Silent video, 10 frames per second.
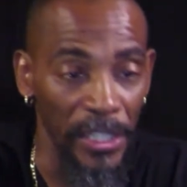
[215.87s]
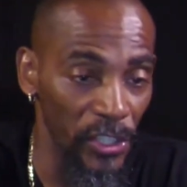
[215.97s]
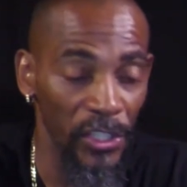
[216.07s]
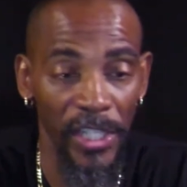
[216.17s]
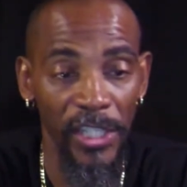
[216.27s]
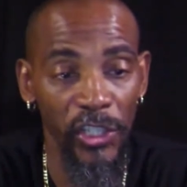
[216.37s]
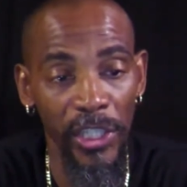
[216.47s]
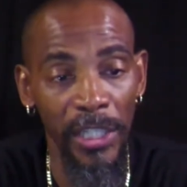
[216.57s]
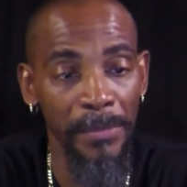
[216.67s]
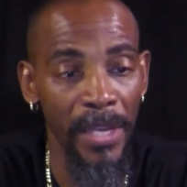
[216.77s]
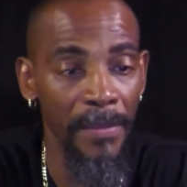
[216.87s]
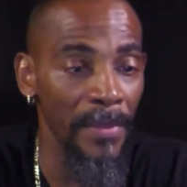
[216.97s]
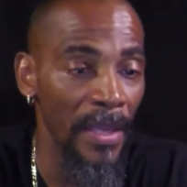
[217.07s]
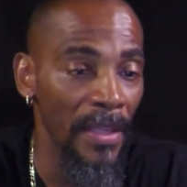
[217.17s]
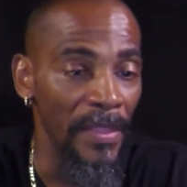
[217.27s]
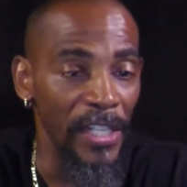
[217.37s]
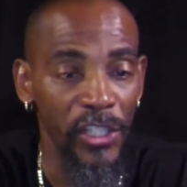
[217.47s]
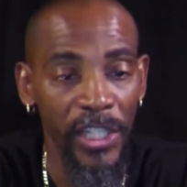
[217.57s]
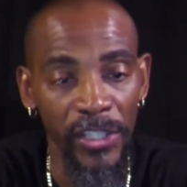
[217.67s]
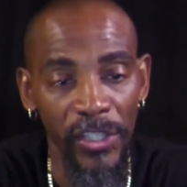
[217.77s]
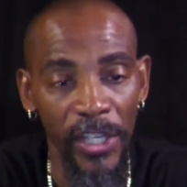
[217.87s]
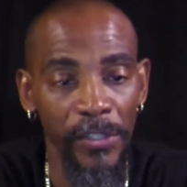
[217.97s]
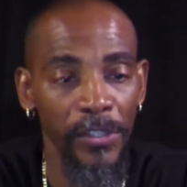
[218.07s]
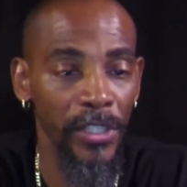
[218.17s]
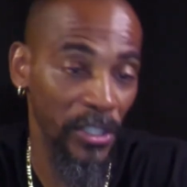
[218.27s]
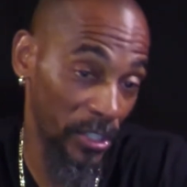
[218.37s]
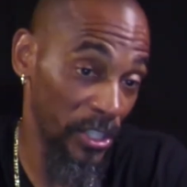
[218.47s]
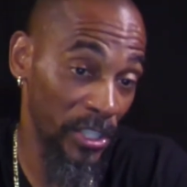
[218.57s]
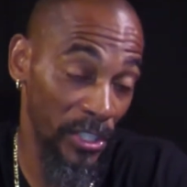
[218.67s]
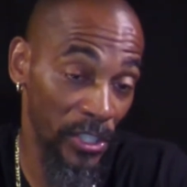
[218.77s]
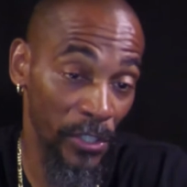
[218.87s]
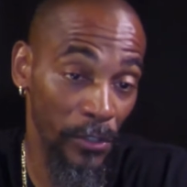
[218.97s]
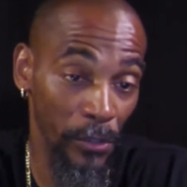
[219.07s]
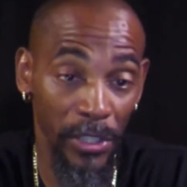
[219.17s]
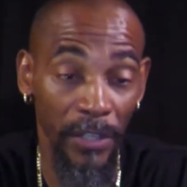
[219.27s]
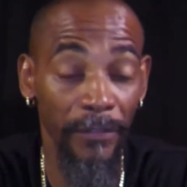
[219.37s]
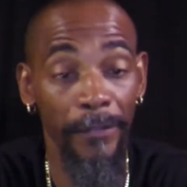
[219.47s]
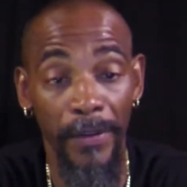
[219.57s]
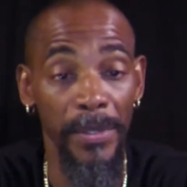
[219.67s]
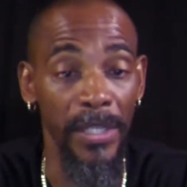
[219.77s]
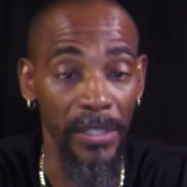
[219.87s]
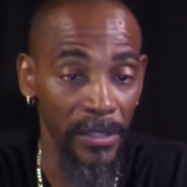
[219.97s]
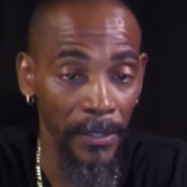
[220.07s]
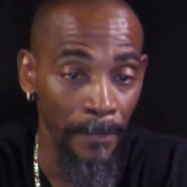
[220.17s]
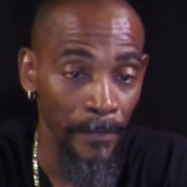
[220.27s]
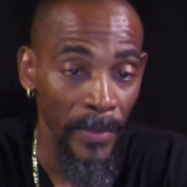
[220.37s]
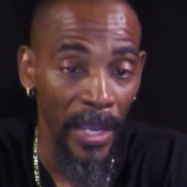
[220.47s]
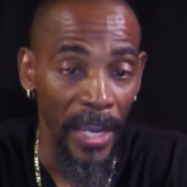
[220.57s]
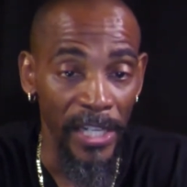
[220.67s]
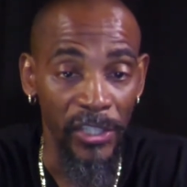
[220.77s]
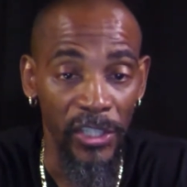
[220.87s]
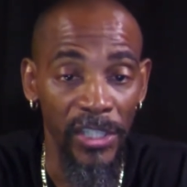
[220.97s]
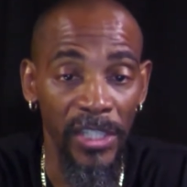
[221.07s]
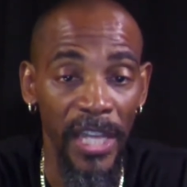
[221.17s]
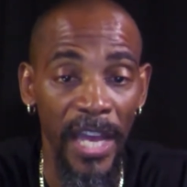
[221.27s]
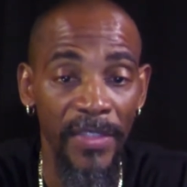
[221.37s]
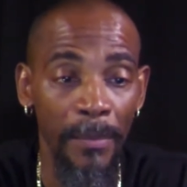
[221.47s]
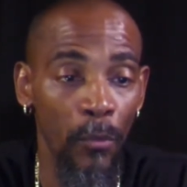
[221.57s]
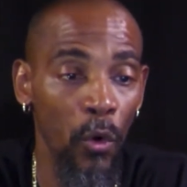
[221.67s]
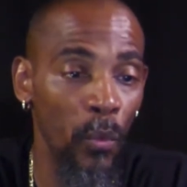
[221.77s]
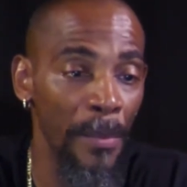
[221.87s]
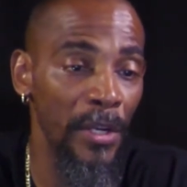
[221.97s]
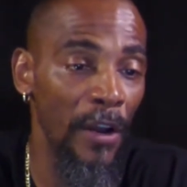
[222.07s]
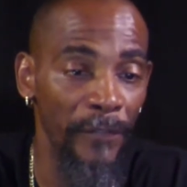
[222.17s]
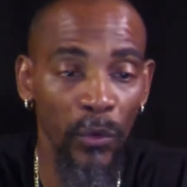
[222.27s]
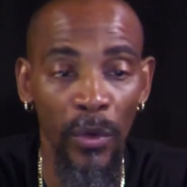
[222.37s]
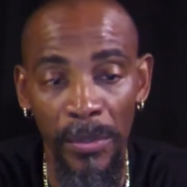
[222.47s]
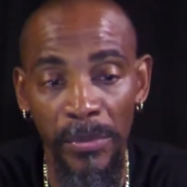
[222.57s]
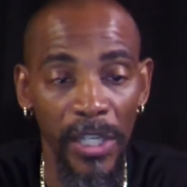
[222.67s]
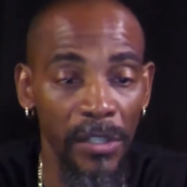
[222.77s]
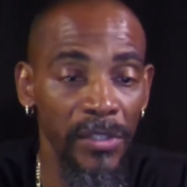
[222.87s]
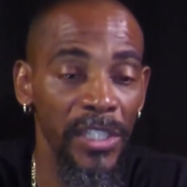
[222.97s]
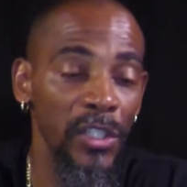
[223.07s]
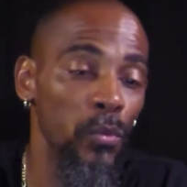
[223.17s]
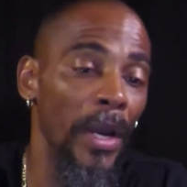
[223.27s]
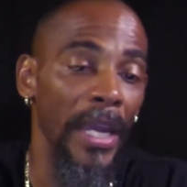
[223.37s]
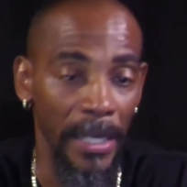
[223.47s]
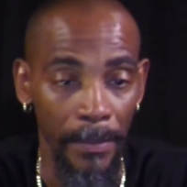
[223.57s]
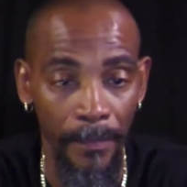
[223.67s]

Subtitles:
She says she'll admit that she considers herself a feminist, and she's glad that more women are viewing themselves in this way.